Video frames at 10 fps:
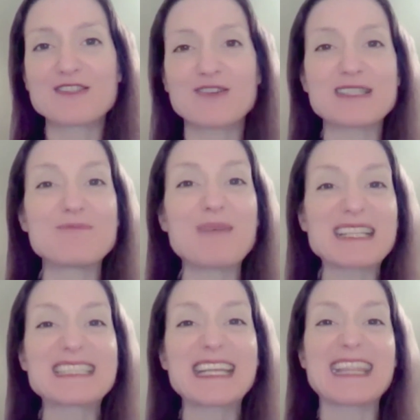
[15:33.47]
So it's
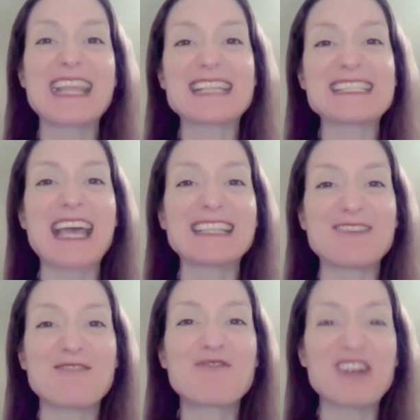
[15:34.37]
best to get that dialed
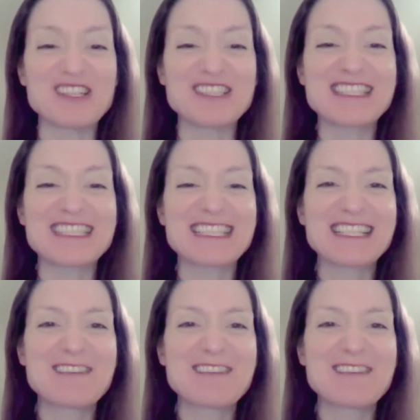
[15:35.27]
in first.